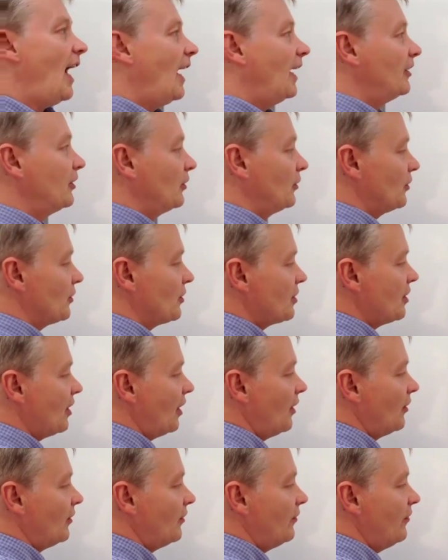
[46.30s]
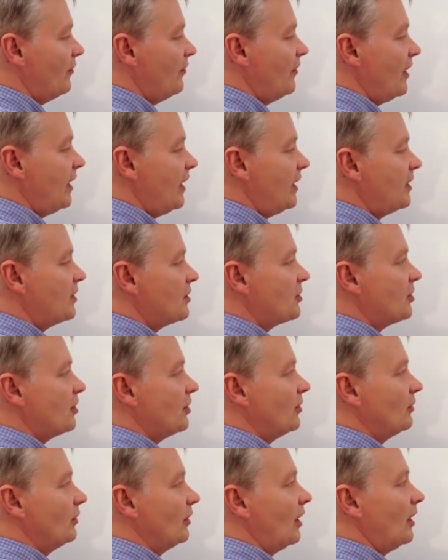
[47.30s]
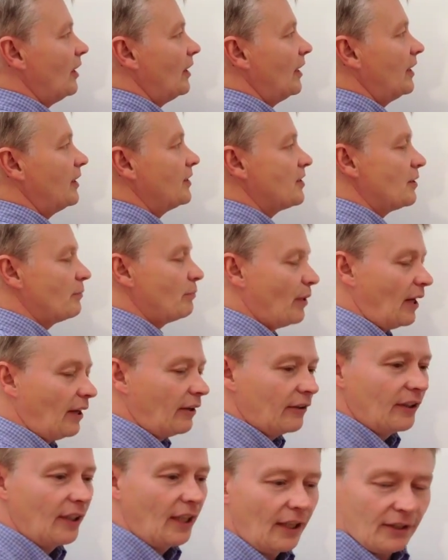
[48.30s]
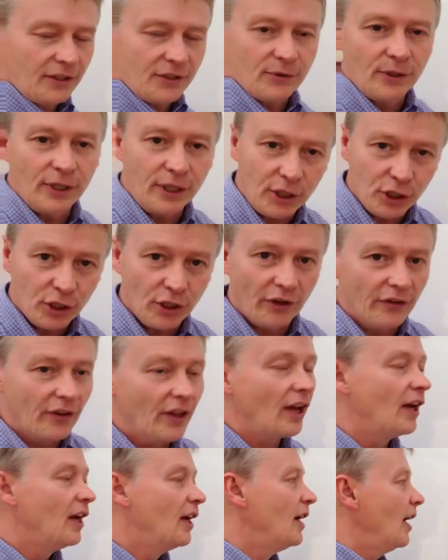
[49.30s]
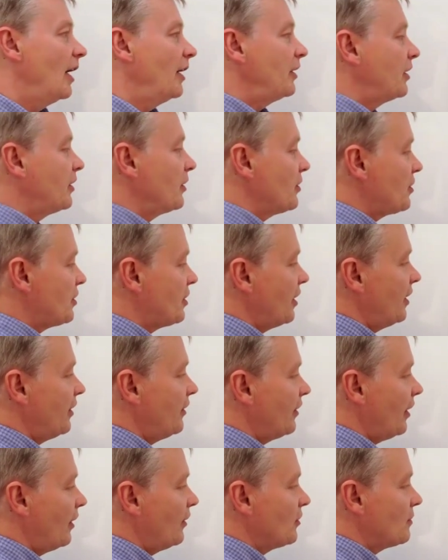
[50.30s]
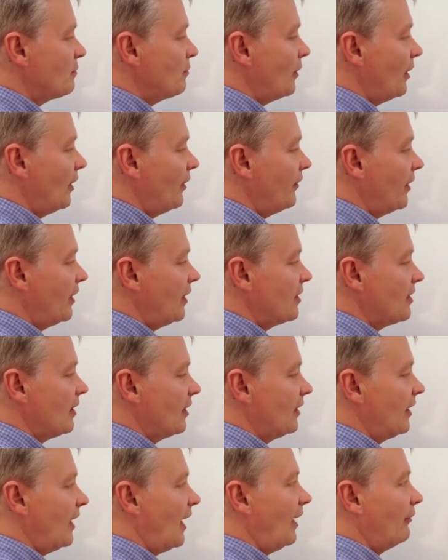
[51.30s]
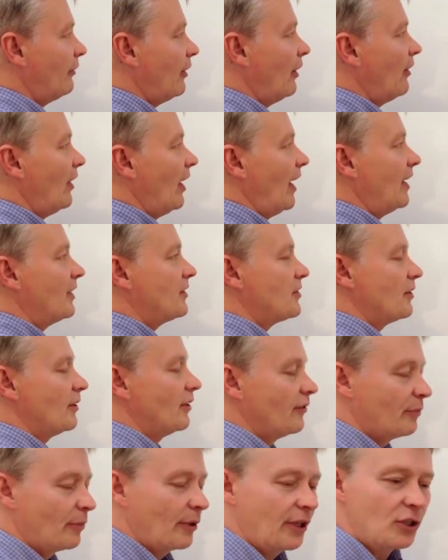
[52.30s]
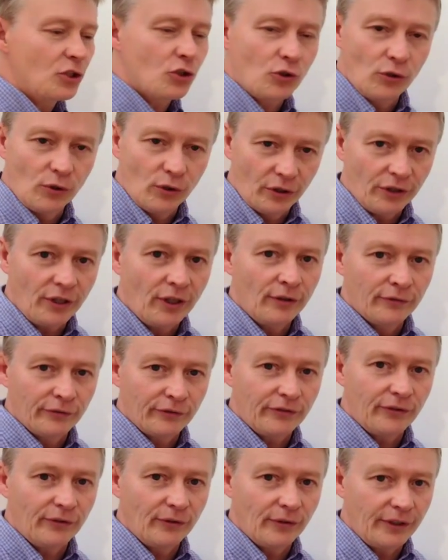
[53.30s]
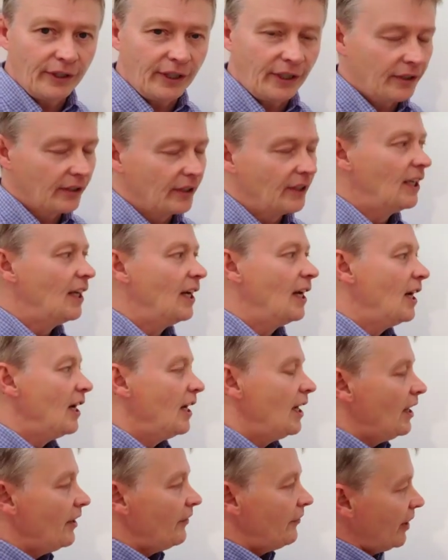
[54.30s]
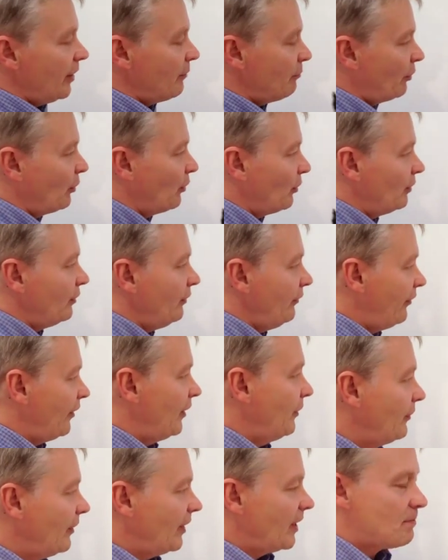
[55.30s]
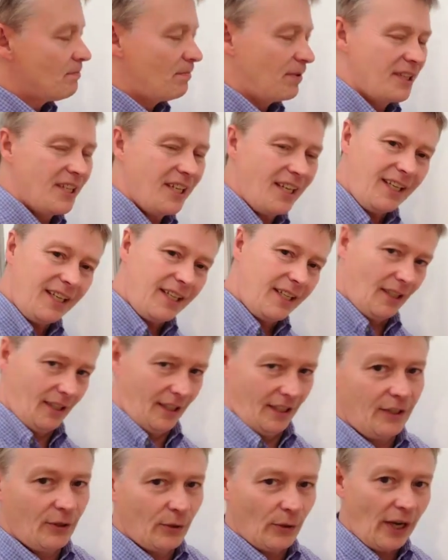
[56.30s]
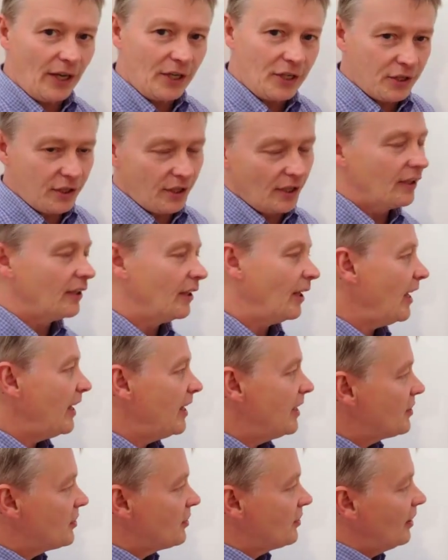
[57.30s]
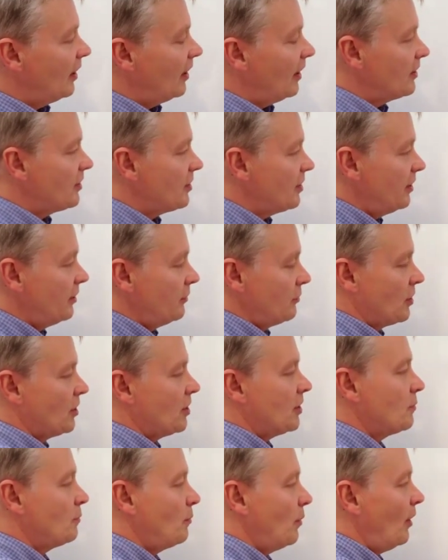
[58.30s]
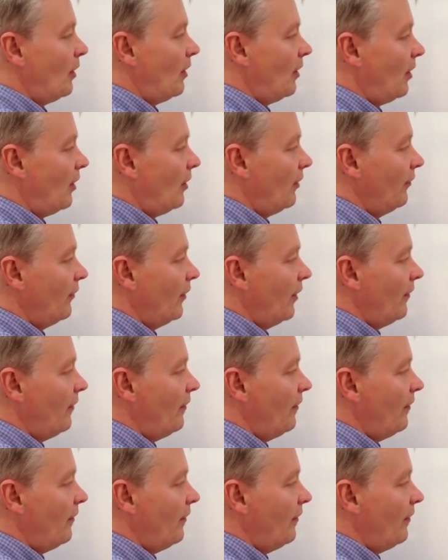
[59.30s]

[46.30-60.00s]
and also these two lines are parallel to each other. And you can see those by these little arrowheads that have been drawn on for you. The important thing with this particular question is that you spot